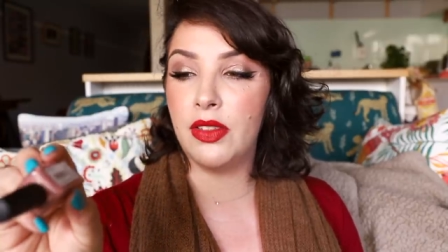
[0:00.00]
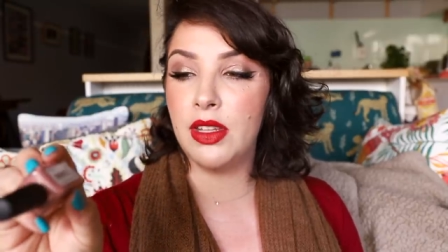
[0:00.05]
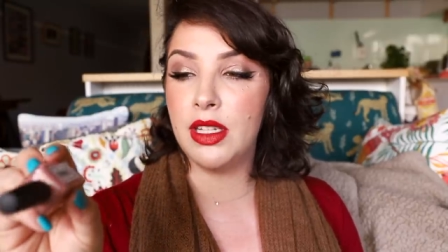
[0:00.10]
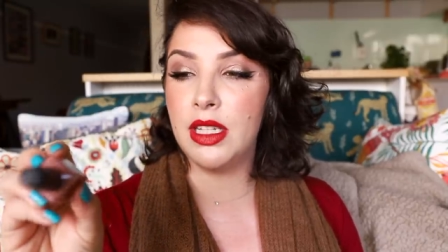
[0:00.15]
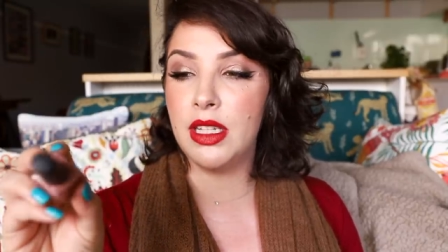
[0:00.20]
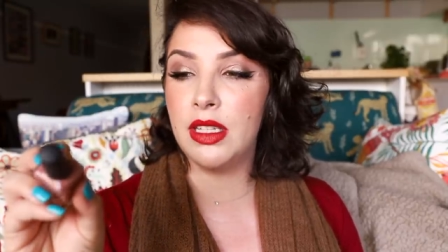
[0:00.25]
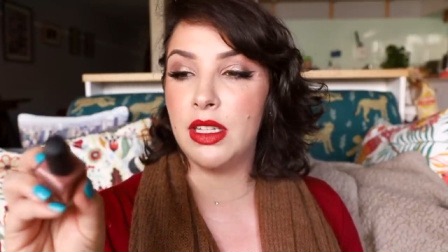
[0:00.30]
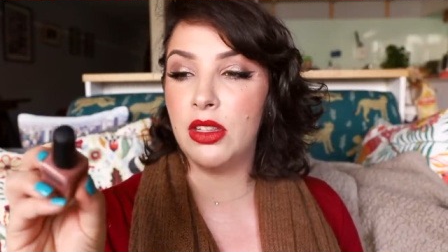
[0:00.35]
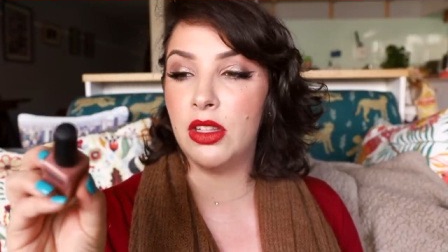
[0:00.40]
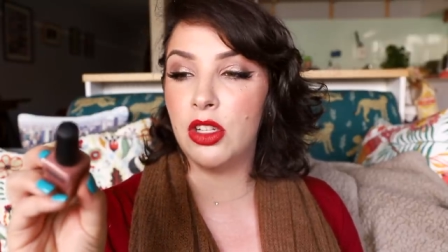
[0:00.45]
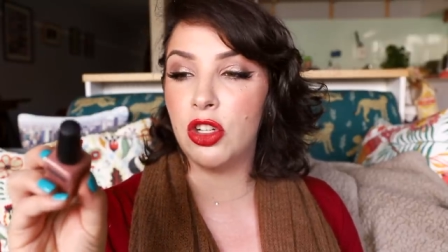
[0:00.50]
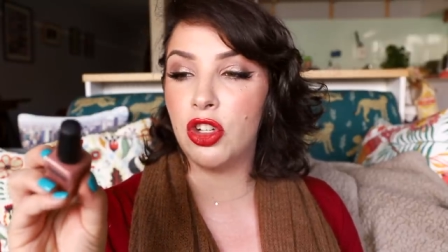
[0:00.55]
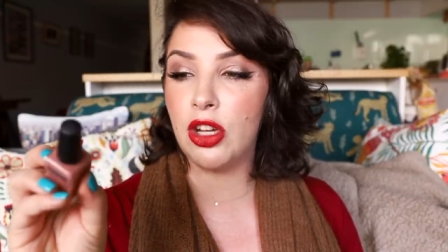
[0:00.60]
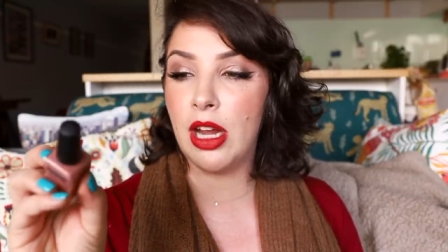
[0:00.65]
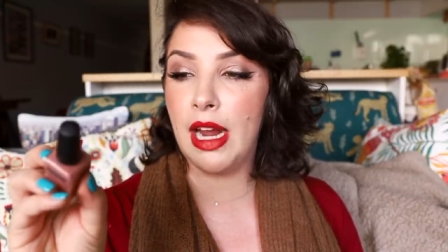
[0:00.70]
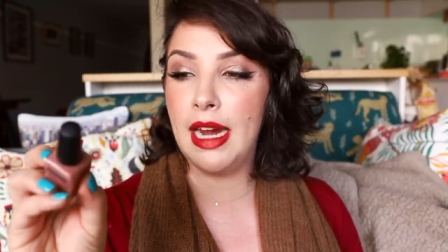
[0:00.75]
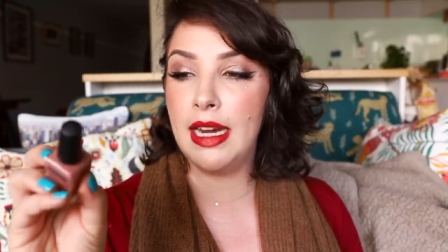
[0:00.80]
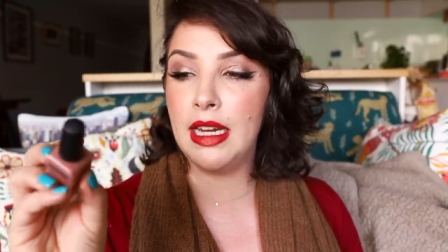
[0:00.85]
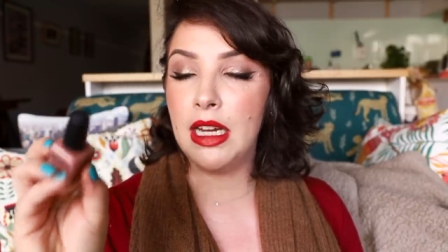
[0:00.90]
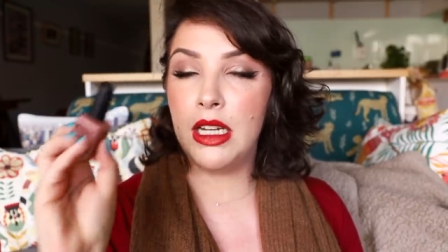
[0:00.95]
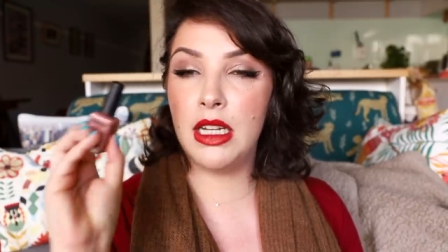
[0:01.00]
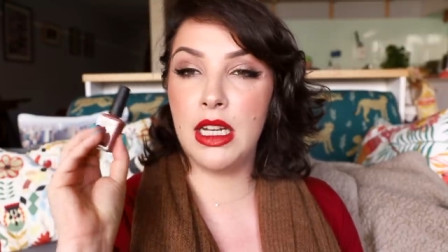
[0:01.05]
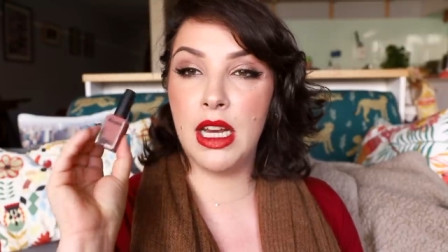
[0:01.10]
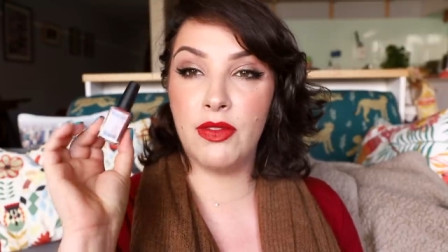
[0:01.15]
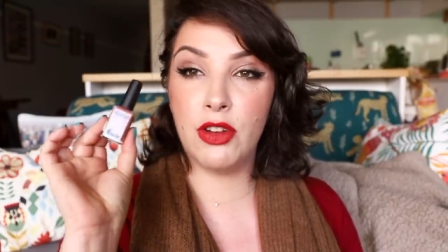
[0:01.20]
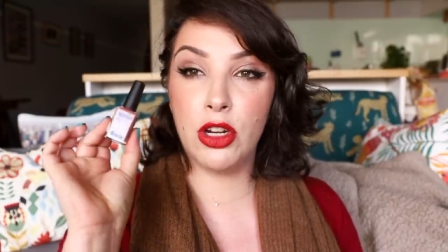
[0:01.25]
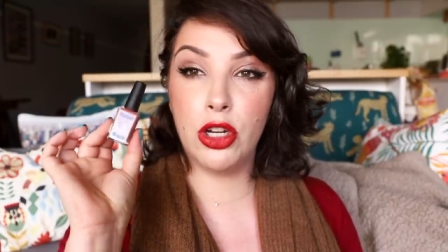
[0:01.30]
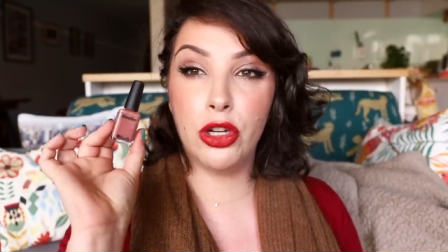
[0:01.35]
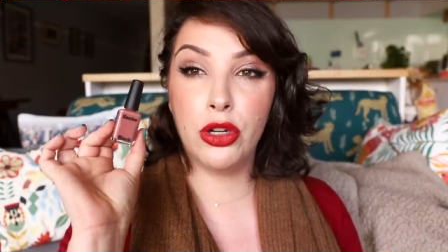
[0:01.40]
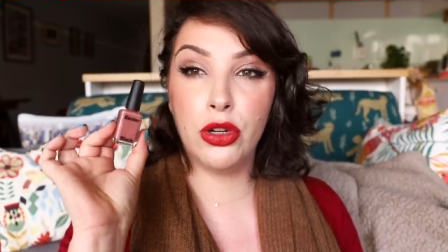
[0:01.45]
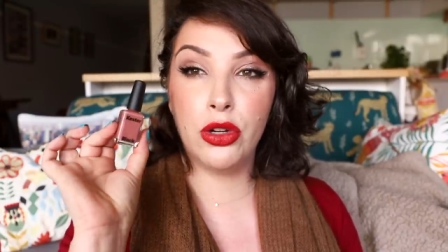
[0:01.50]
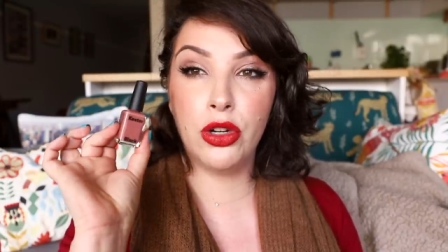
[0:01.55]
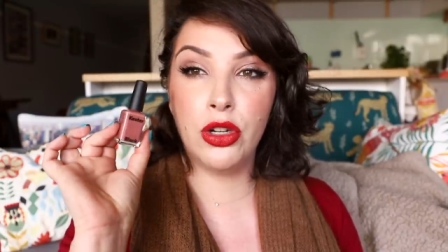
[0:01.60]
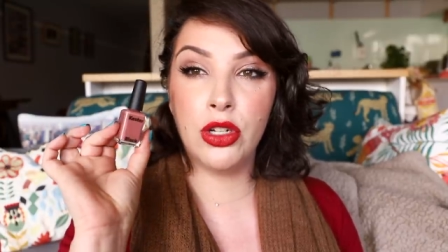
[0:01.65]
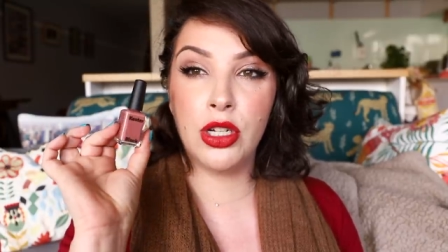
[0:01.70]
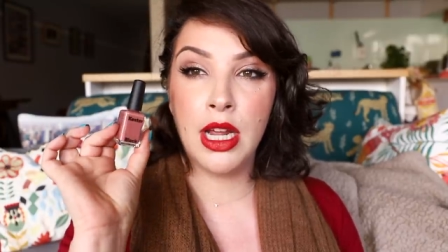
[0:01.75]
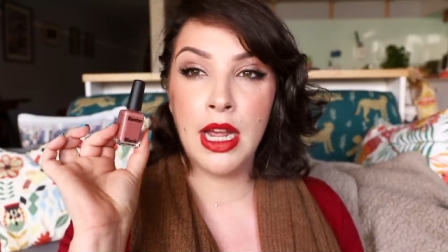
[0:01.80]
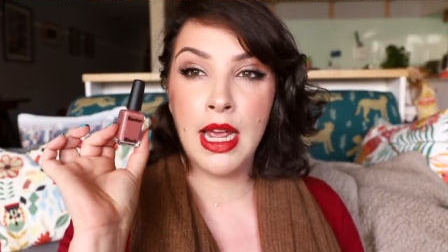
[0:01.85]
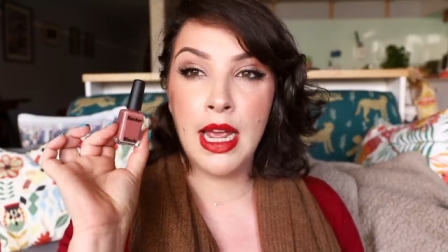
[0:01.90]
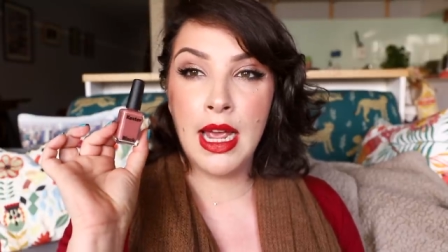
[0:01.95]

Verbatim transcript: This is in the shade Never Nude.